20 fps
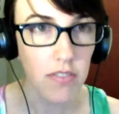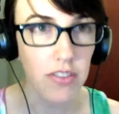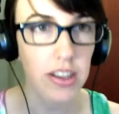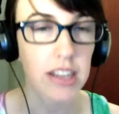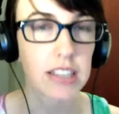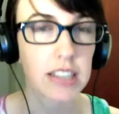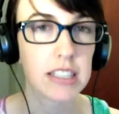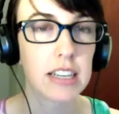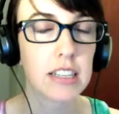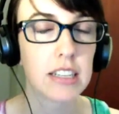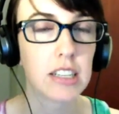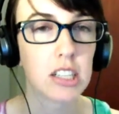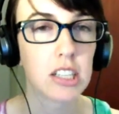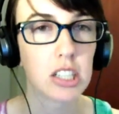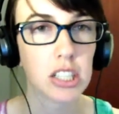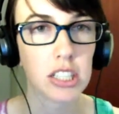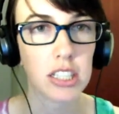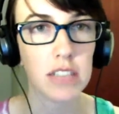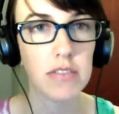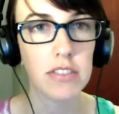technical
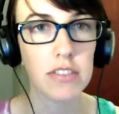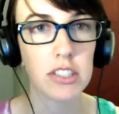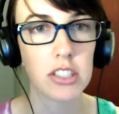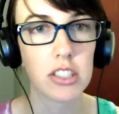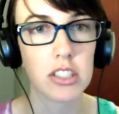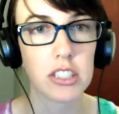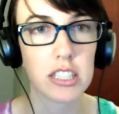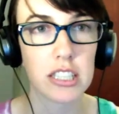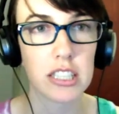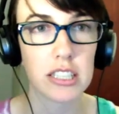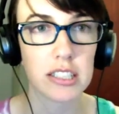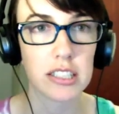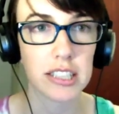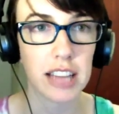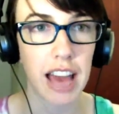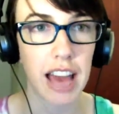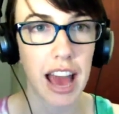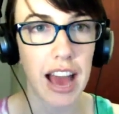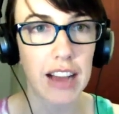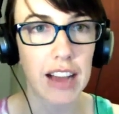difficulties and the
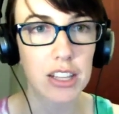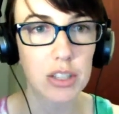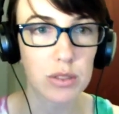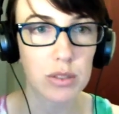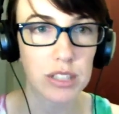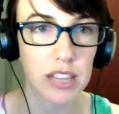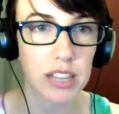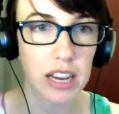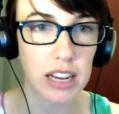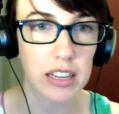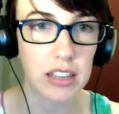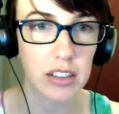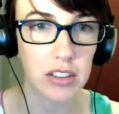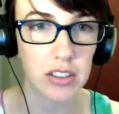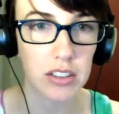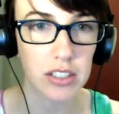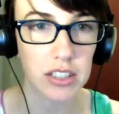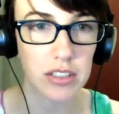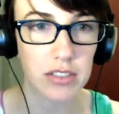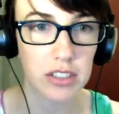actual technical
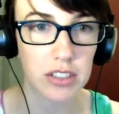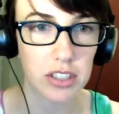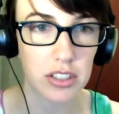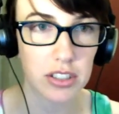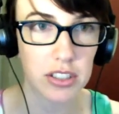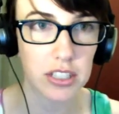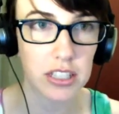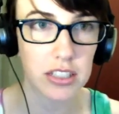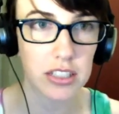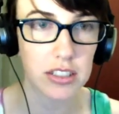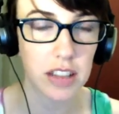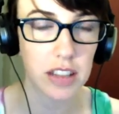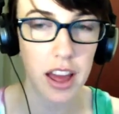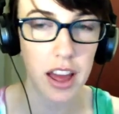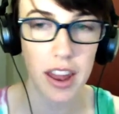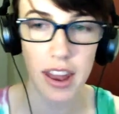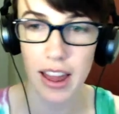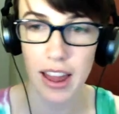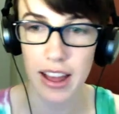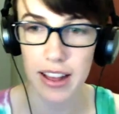difficulties,
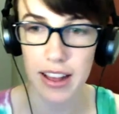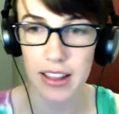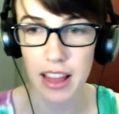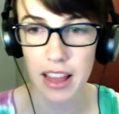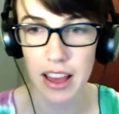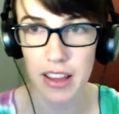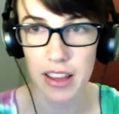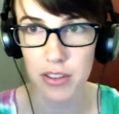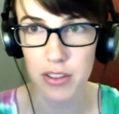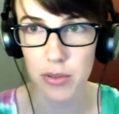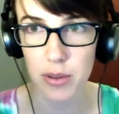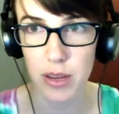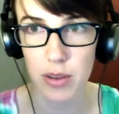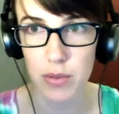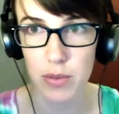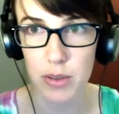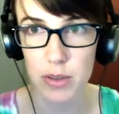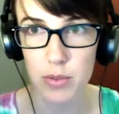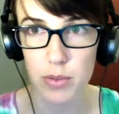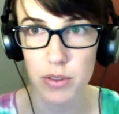unlike last week, which
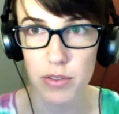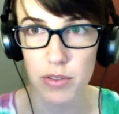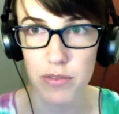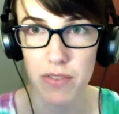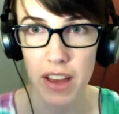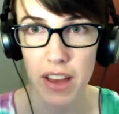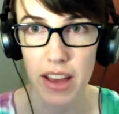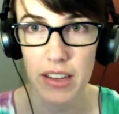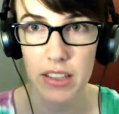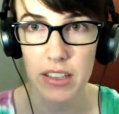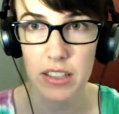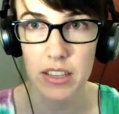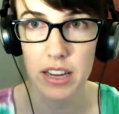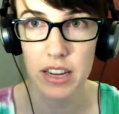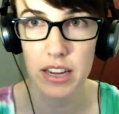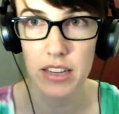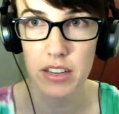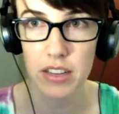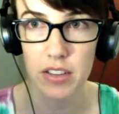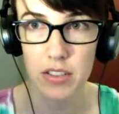were fake
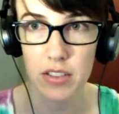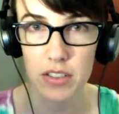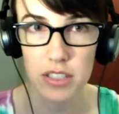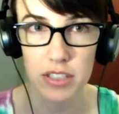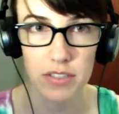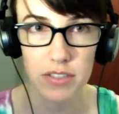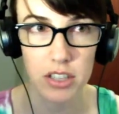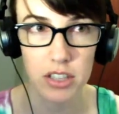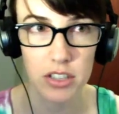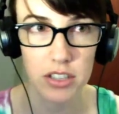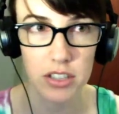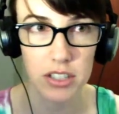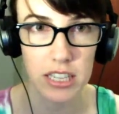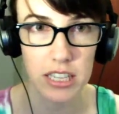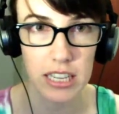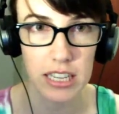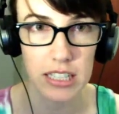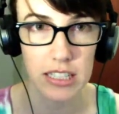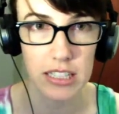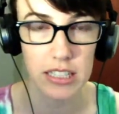technical
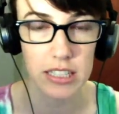difficulties.